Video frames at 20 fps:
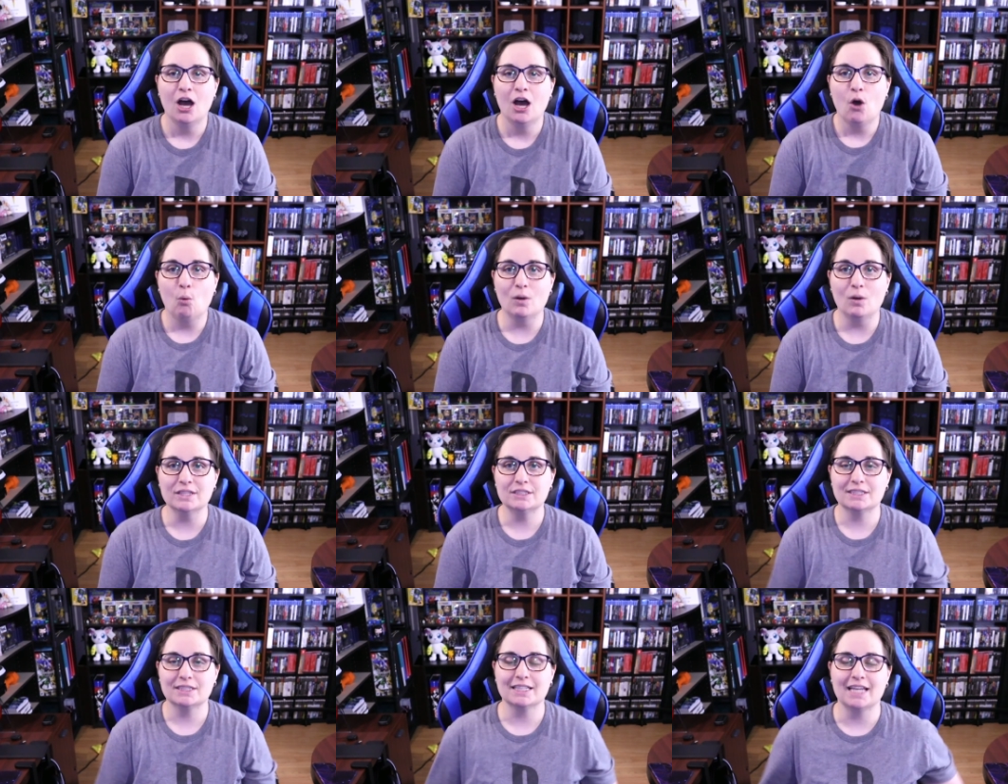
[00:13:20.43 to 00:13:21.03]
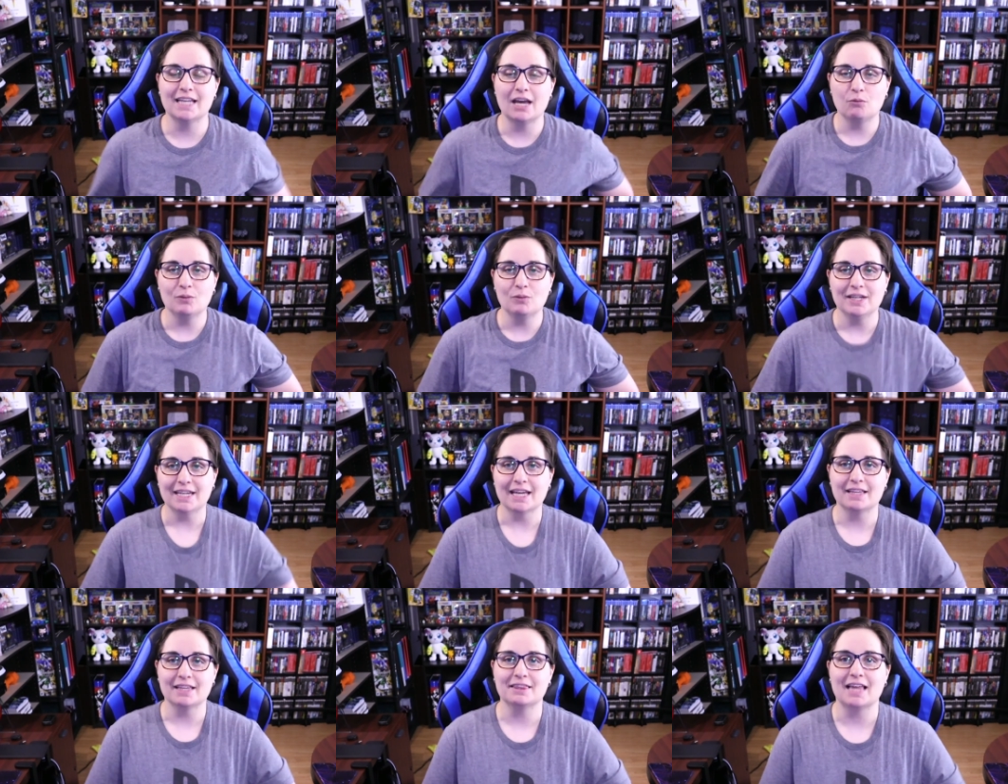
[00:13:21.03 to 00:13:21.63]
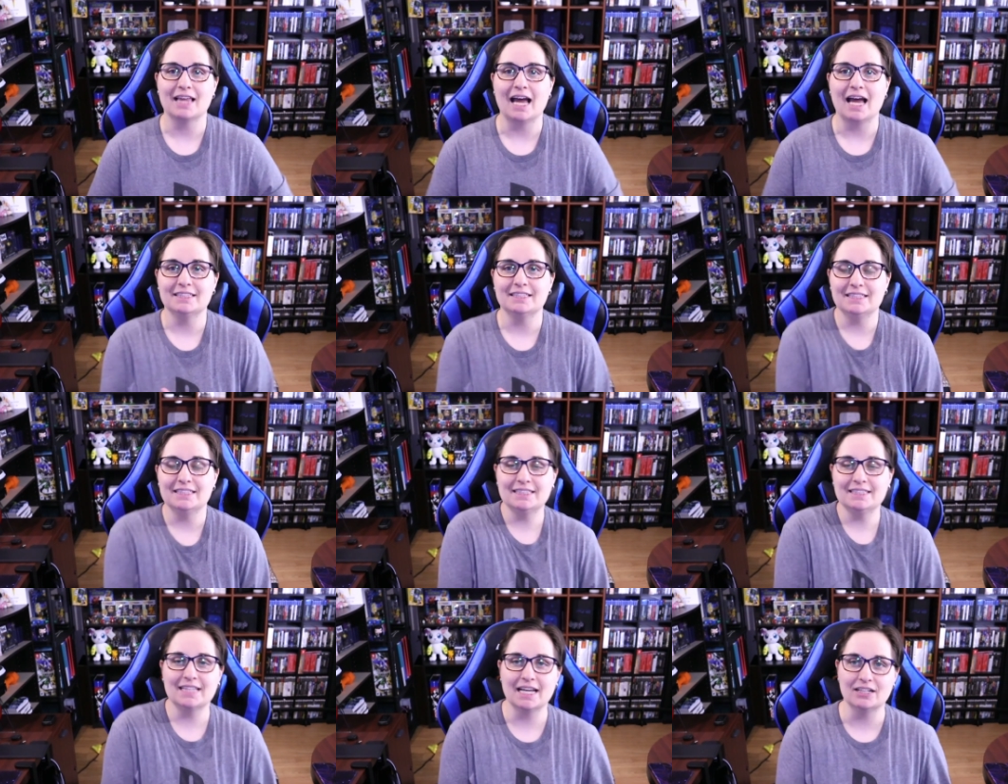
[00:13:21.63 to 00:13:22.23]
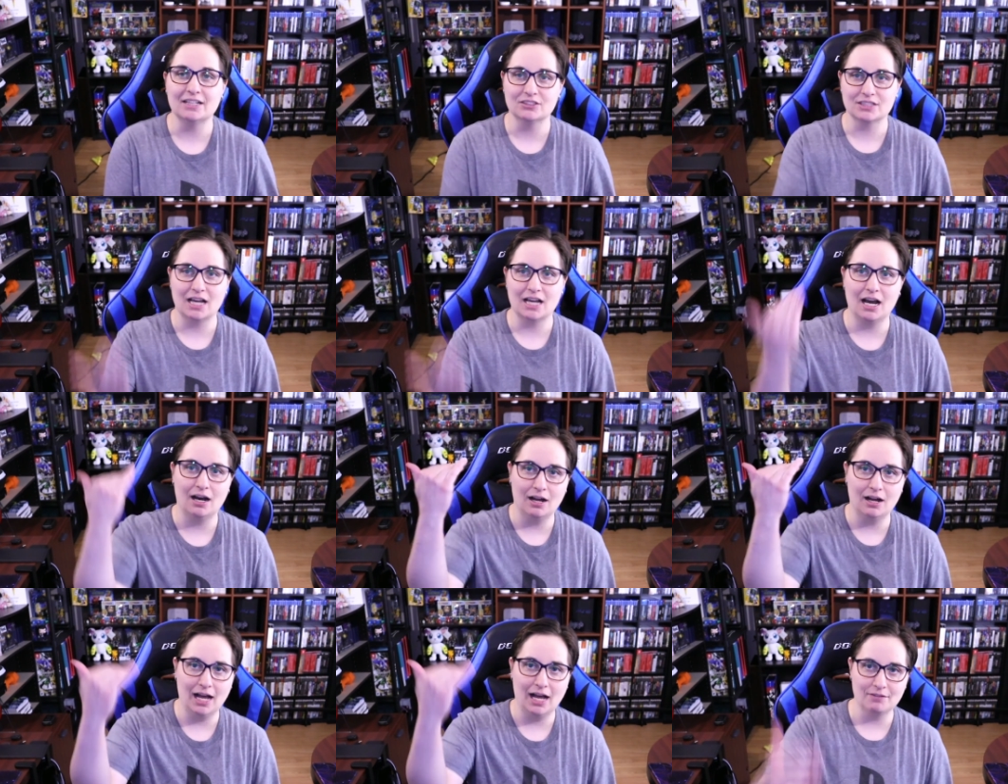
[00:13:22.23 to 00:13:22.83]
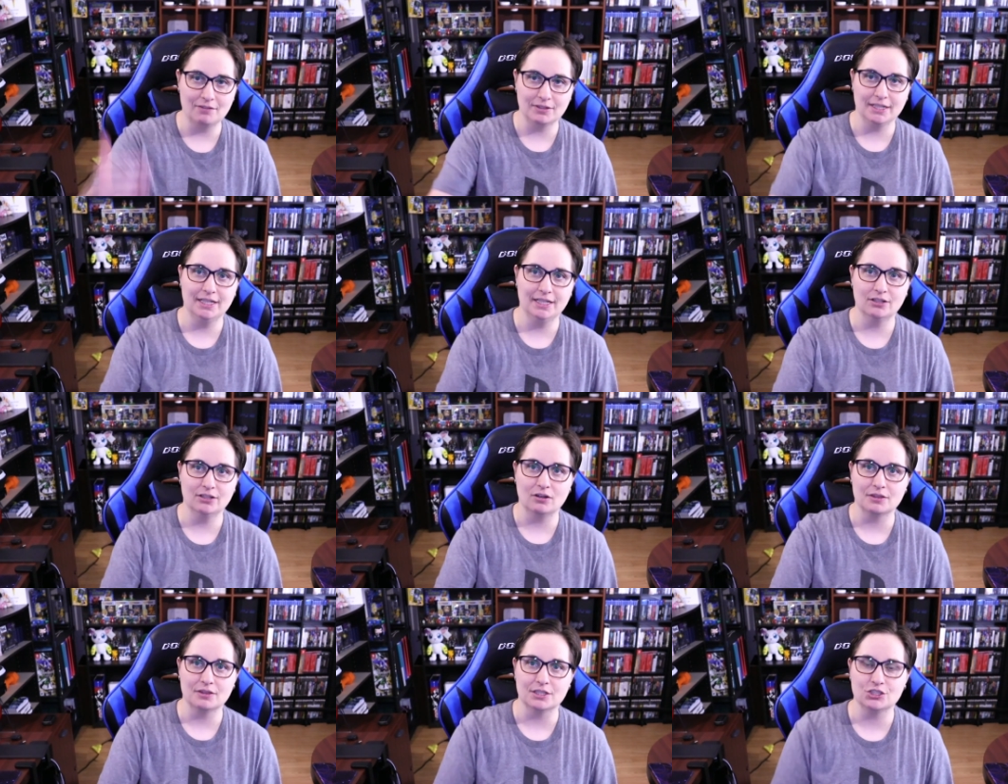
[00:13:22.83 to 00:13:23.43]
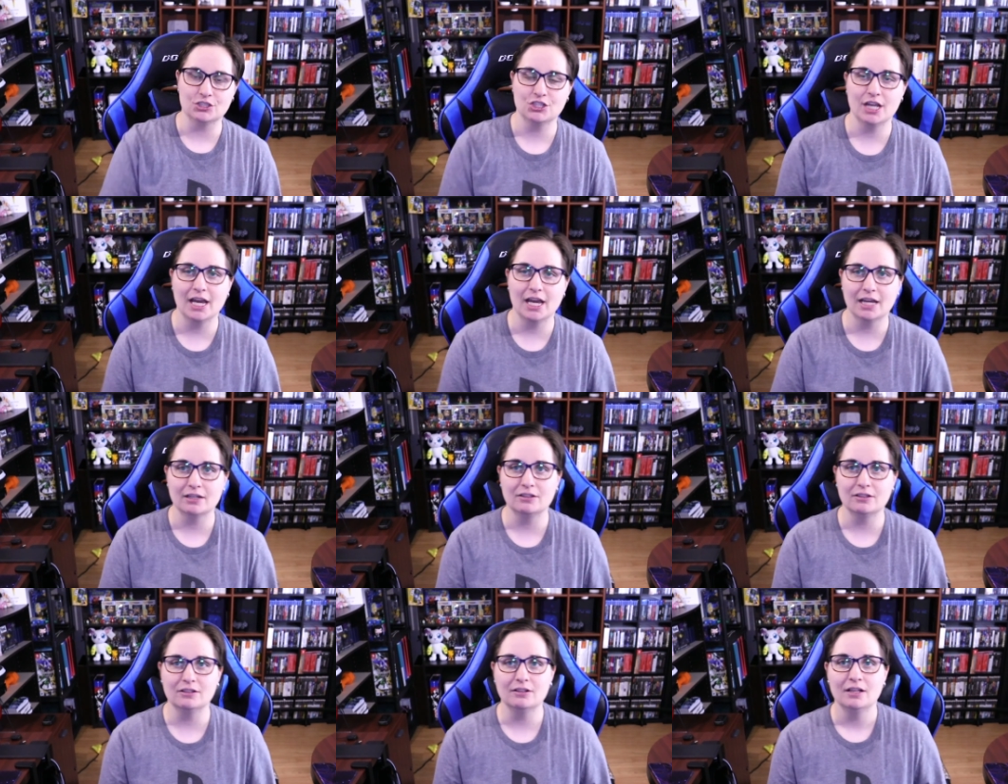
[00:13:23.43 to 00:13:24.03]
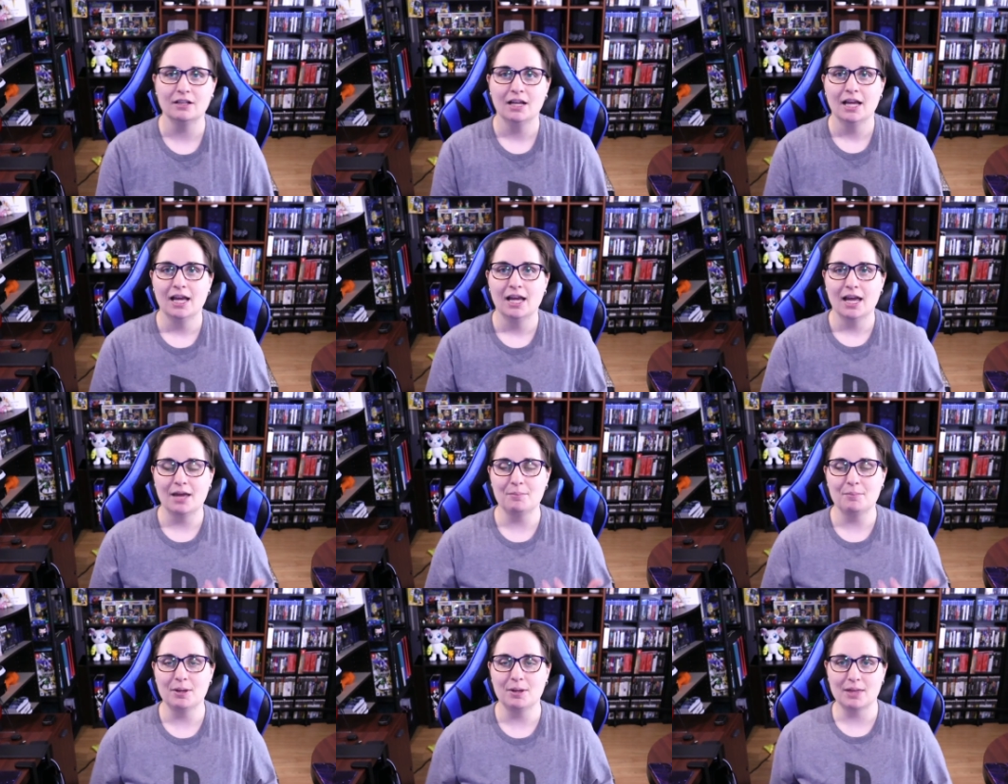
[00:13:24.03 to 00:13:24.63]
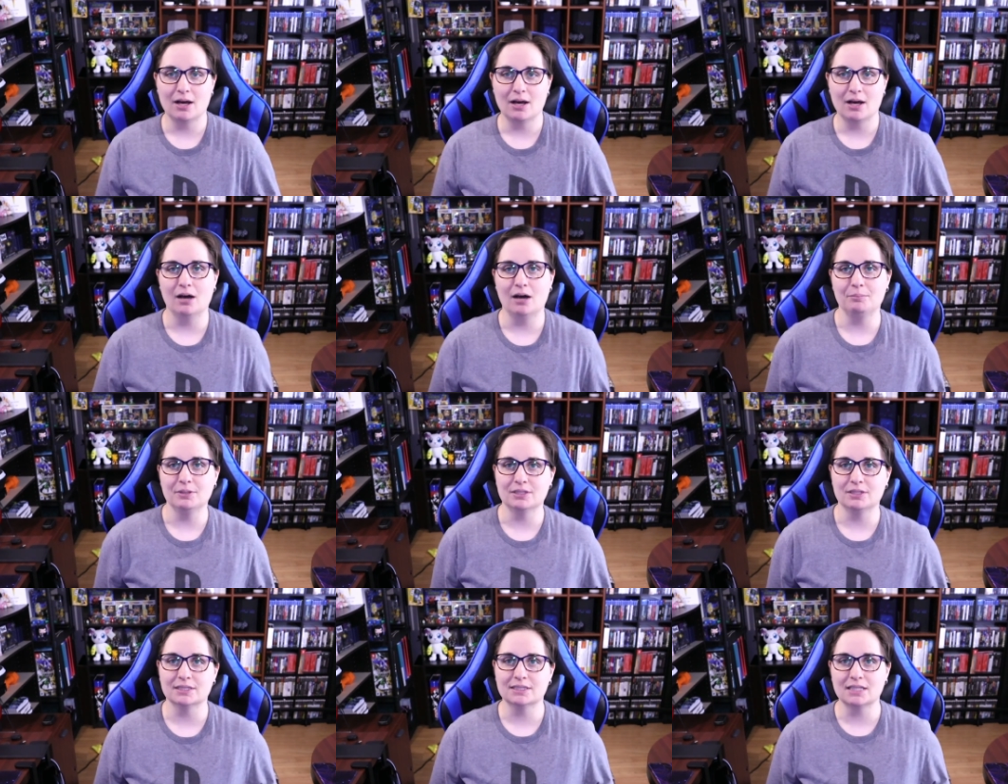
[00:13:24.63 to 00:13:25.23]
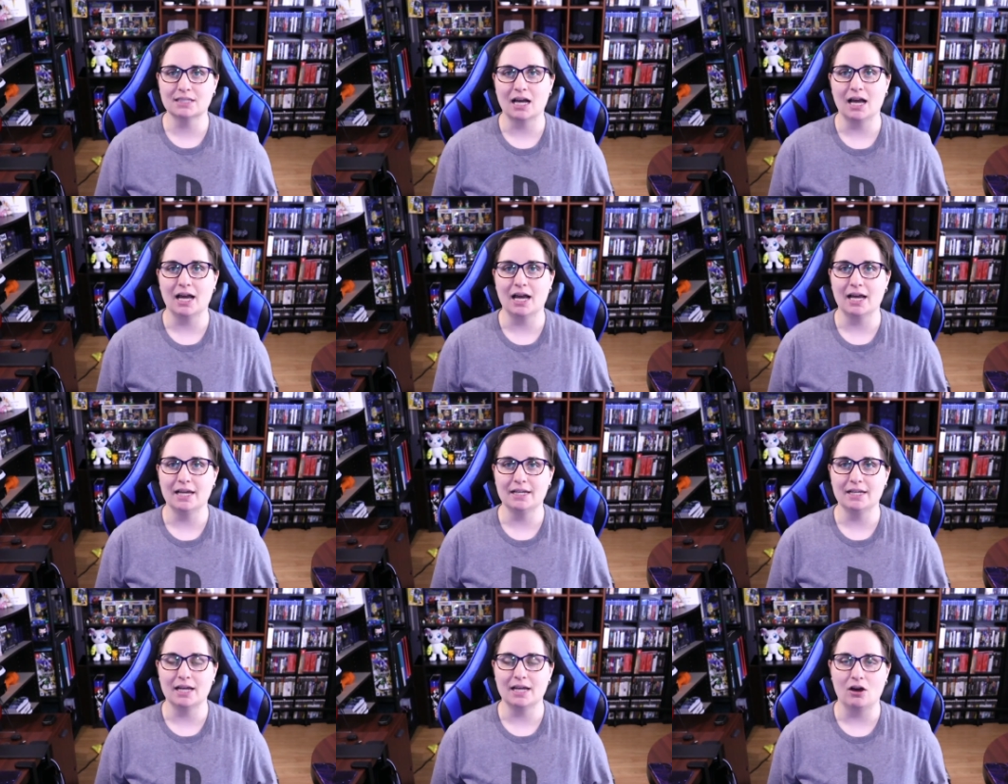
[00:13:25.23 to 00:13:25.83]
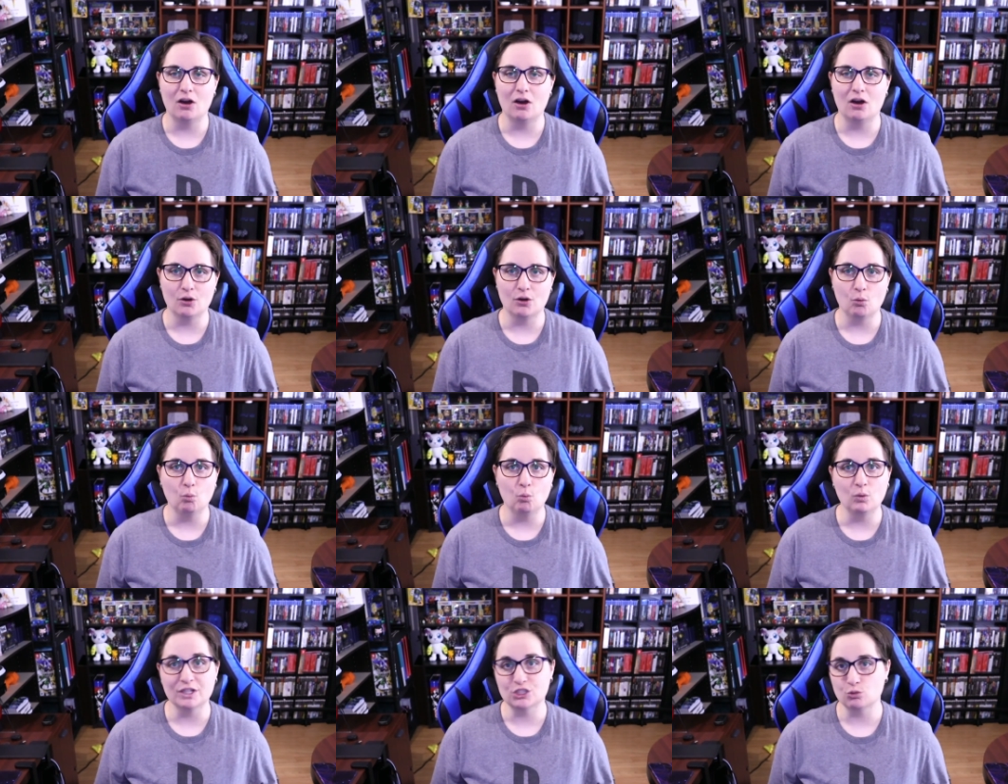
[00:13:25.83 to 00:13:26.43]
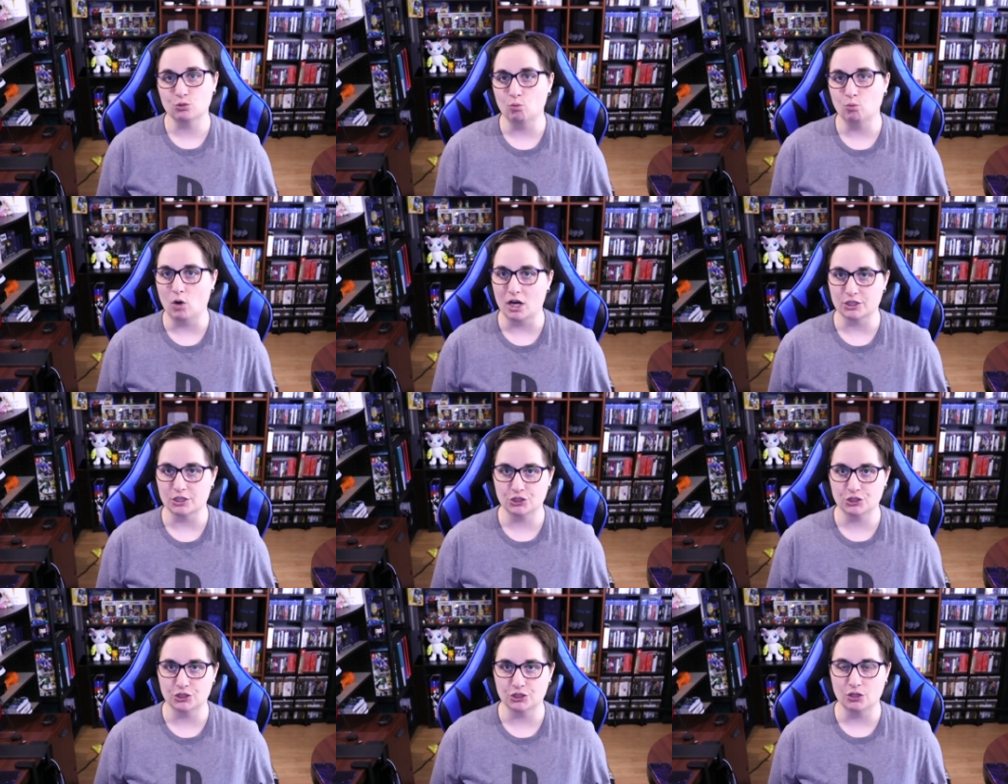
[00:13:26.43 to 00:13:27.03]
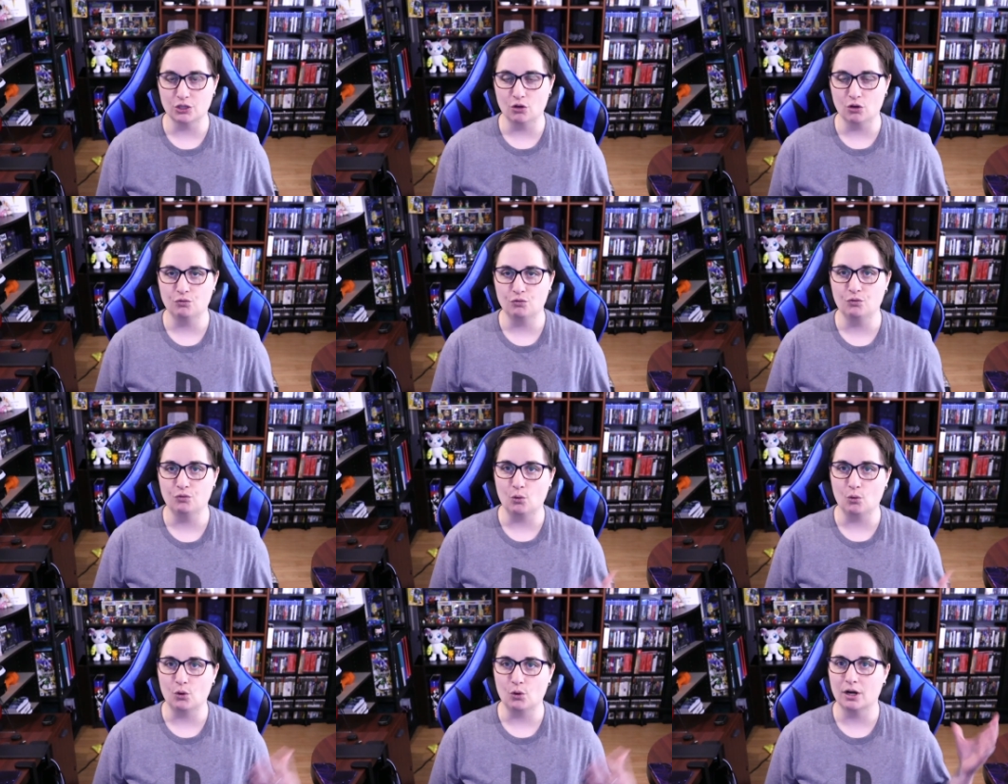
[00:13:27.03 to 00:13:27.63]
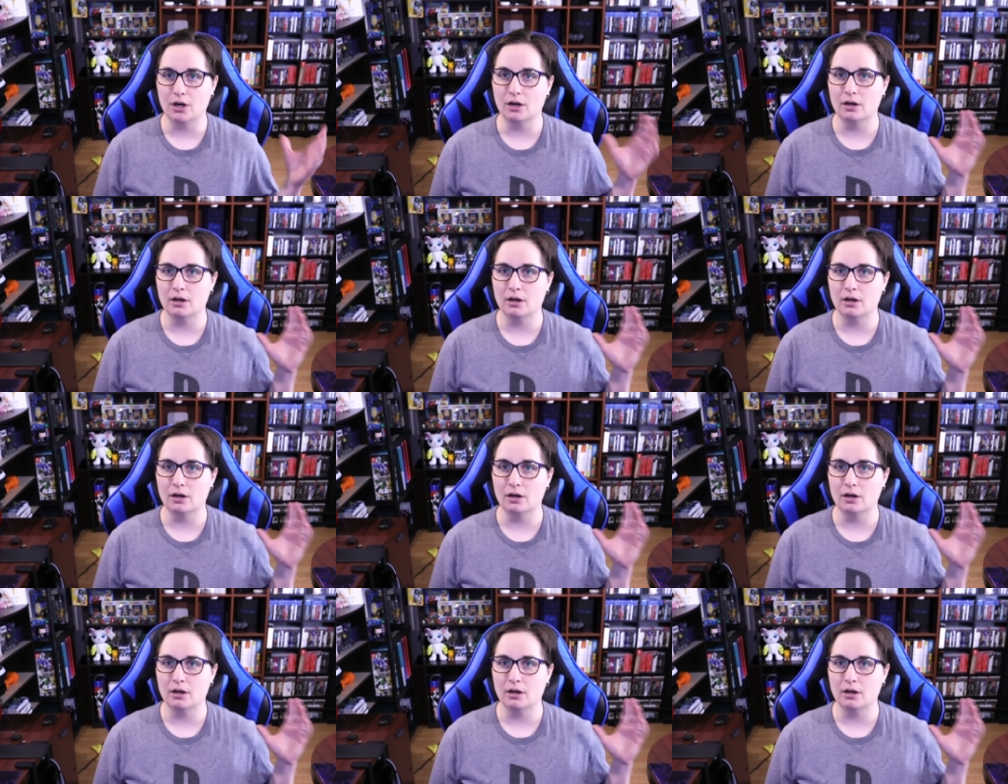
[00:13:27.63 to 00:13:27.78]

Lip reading: Once again, we get that details, I'll have it here on the channel. And maybe that'll help you decide on which watch to go for,